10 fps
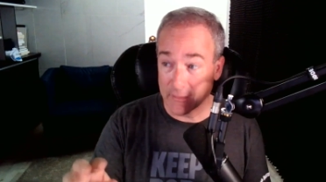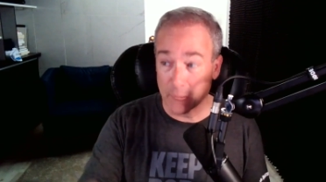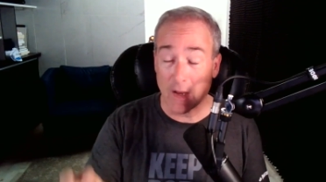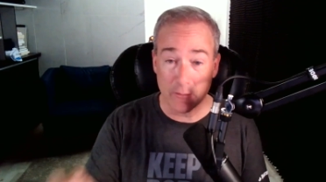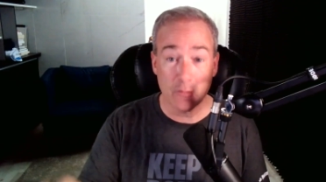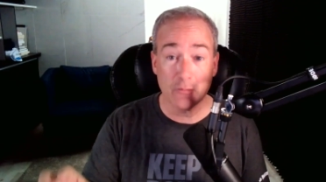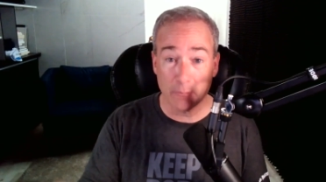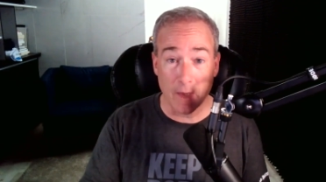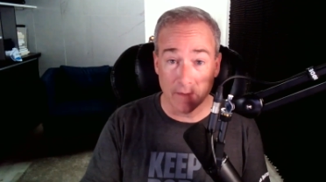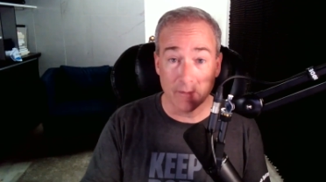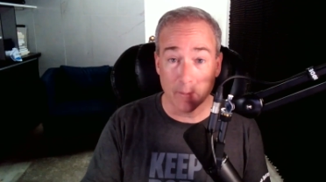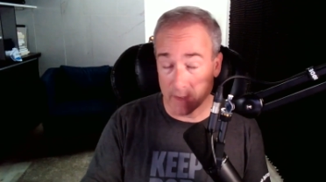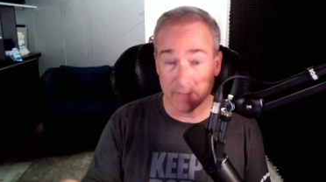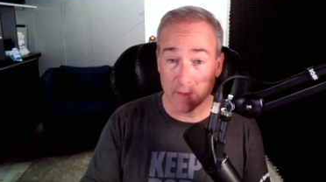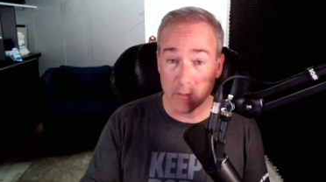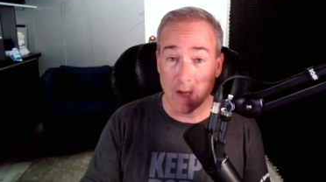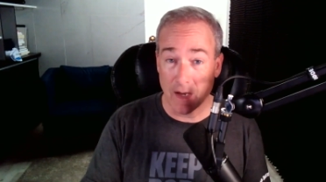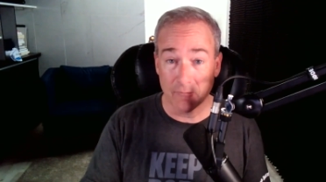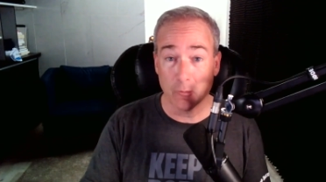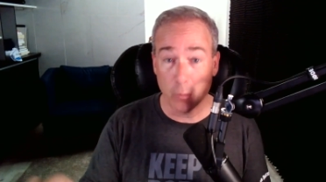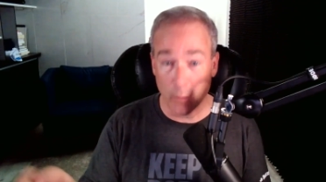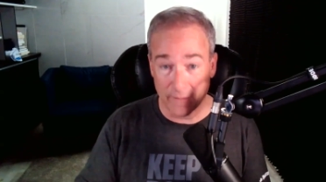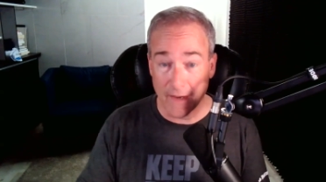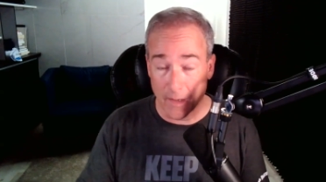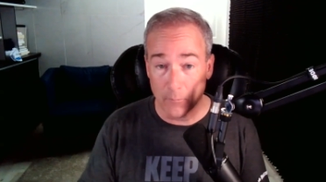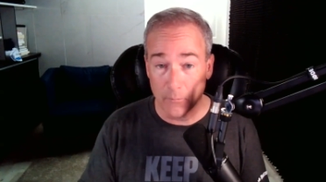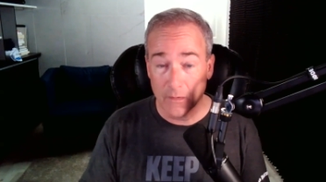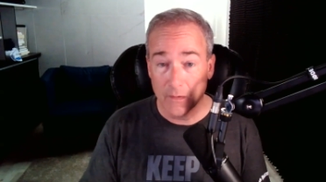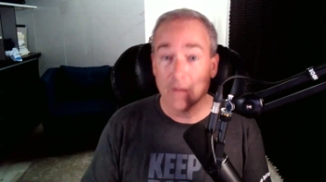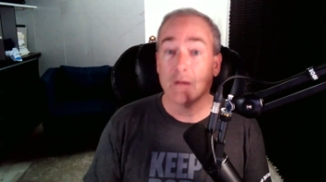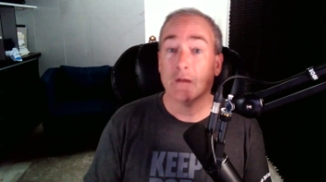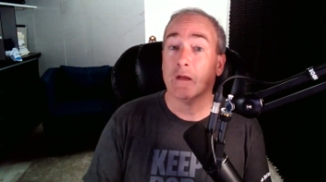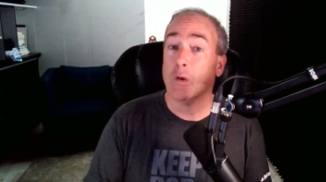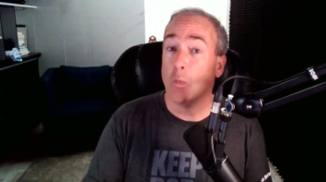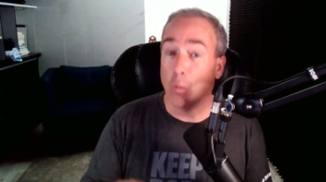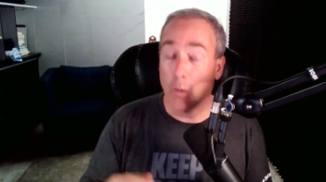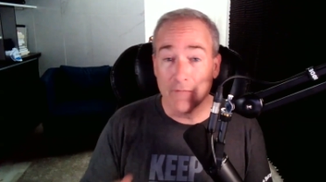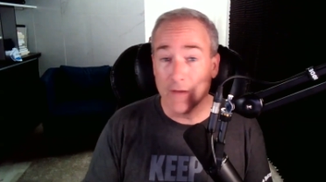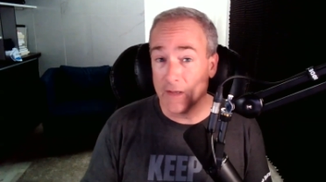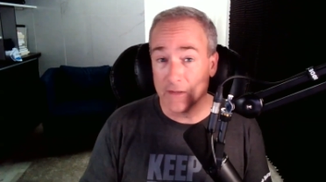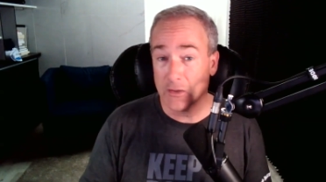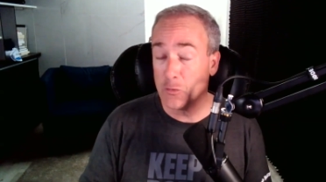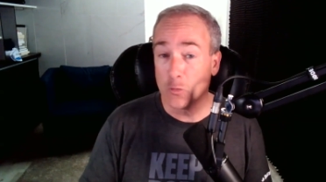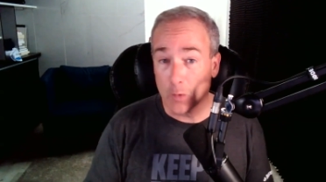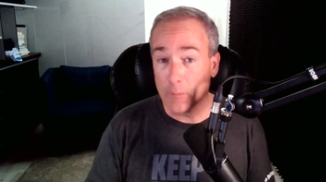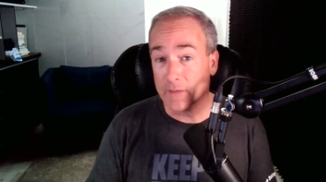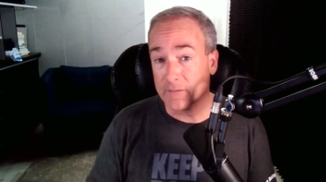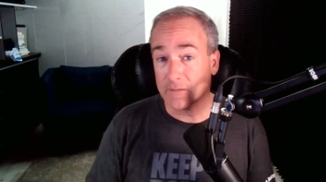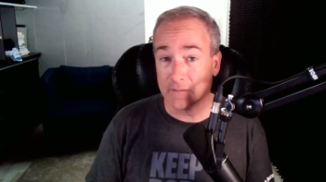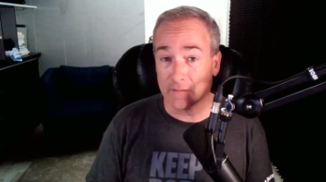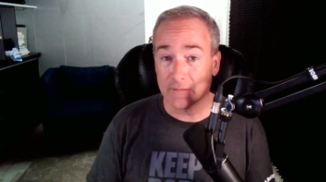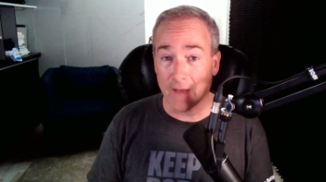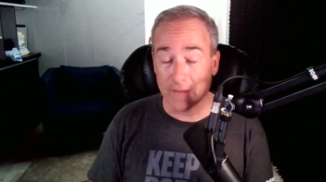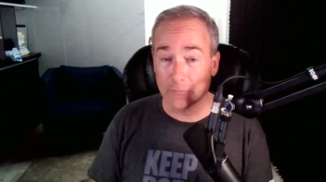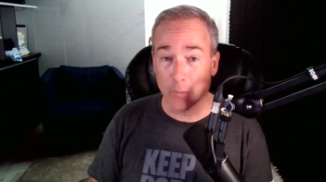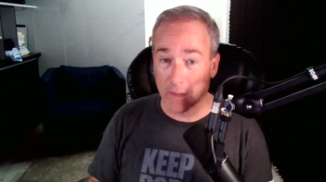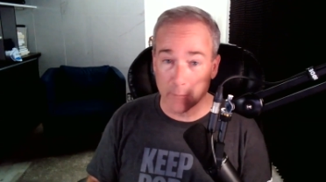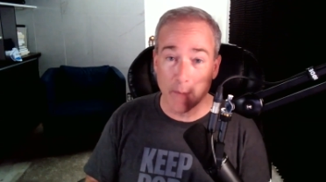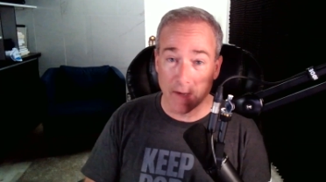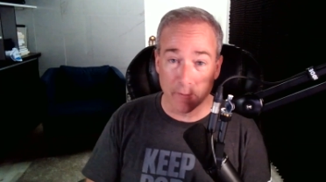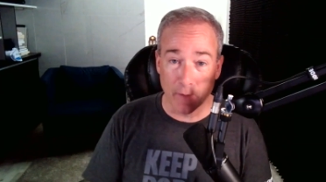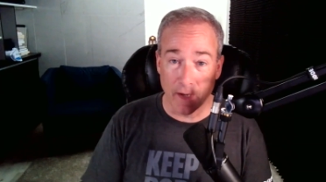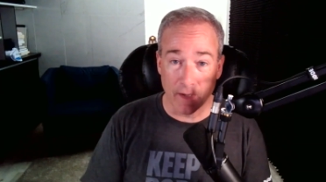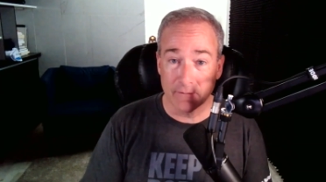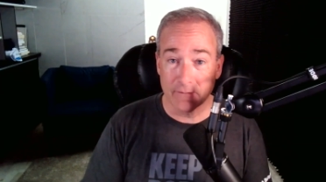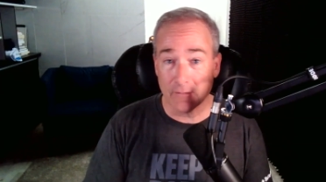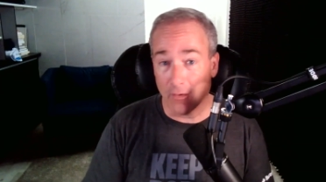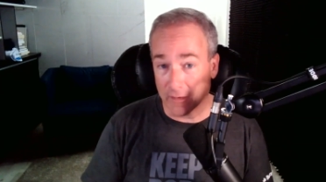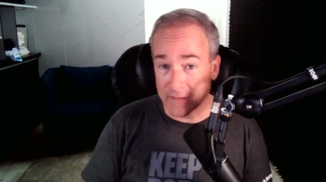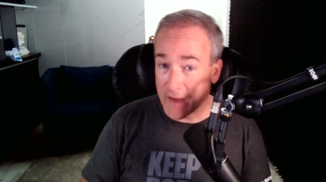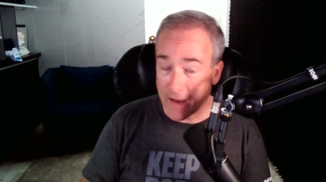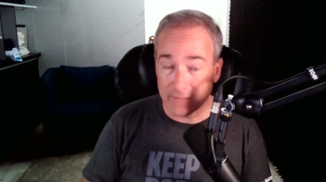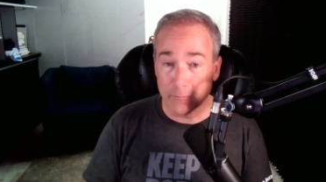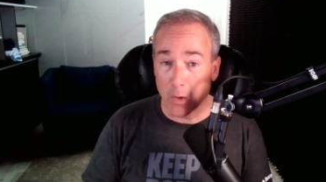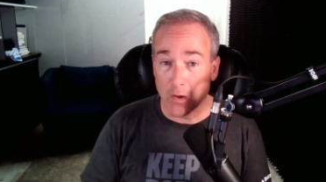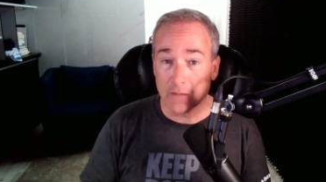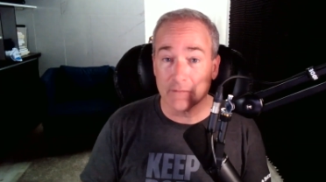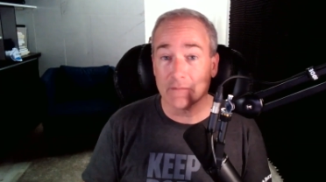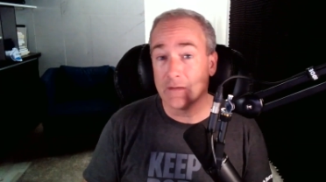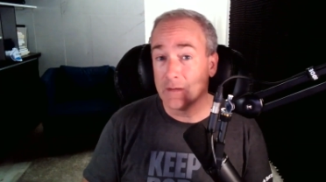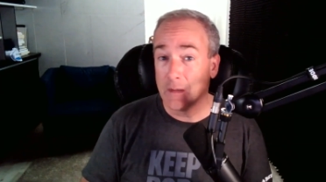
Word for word: They'd rather you spend the money that you have with them. We've had enormous success running banner ads on Castbox,